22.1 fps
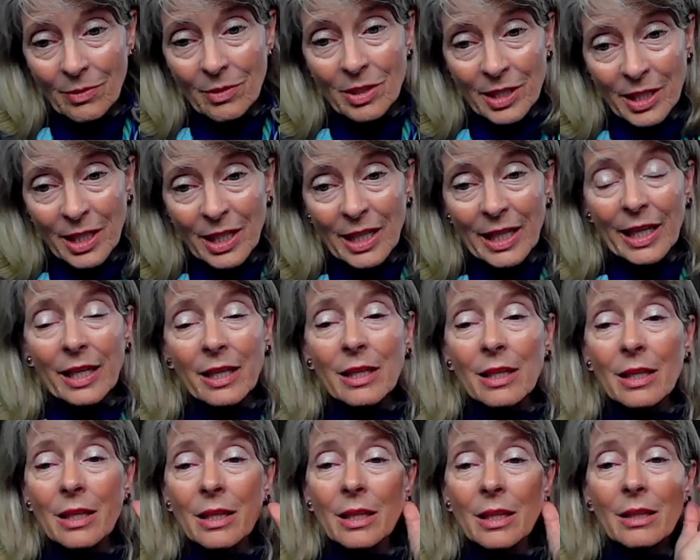
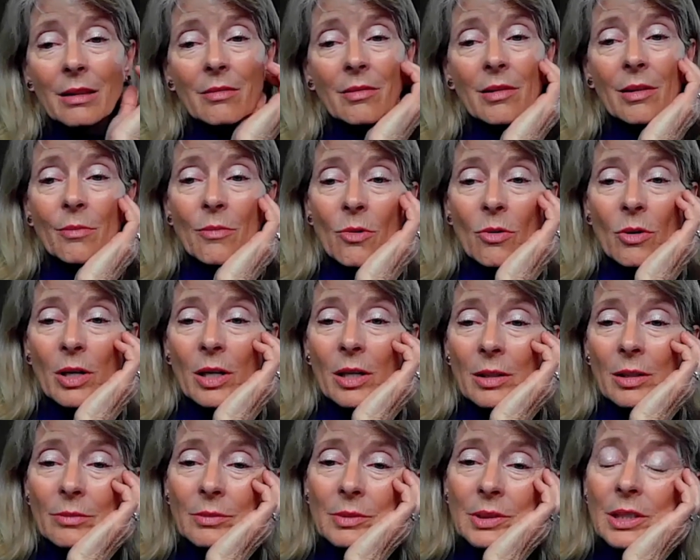city, the
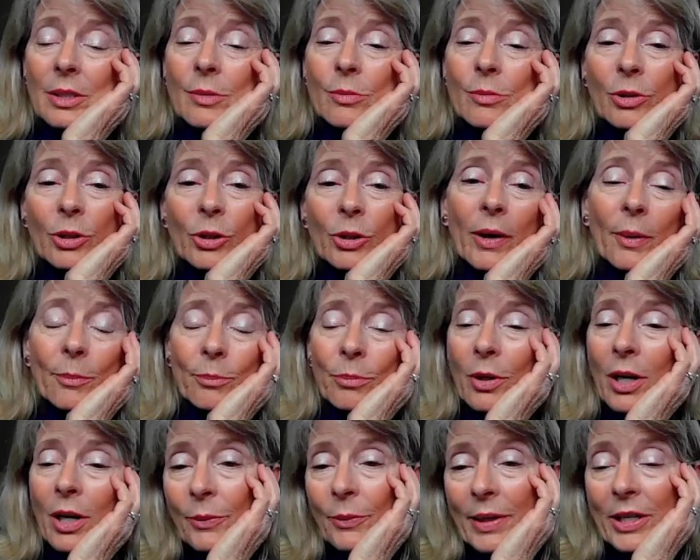more
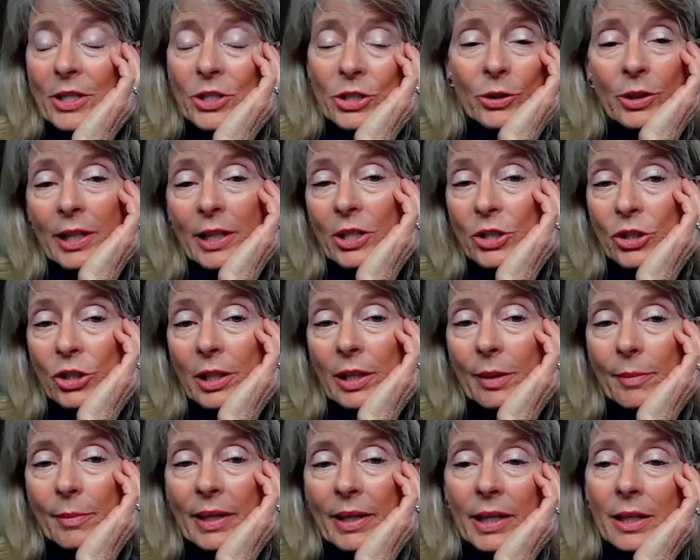progress you're
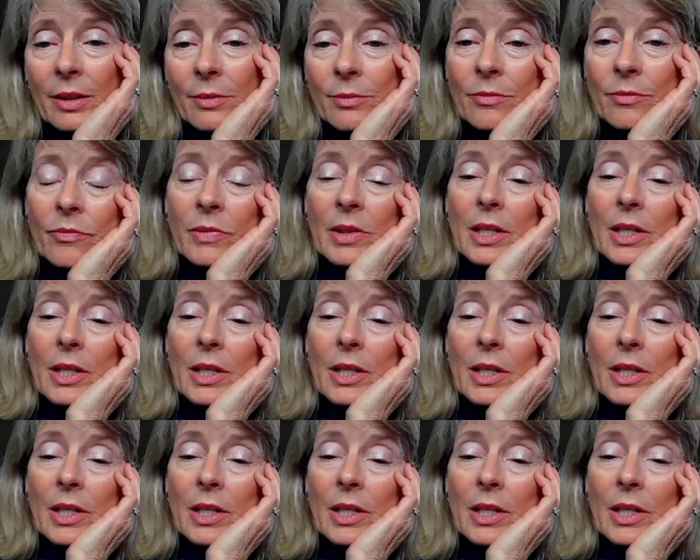allegedly making.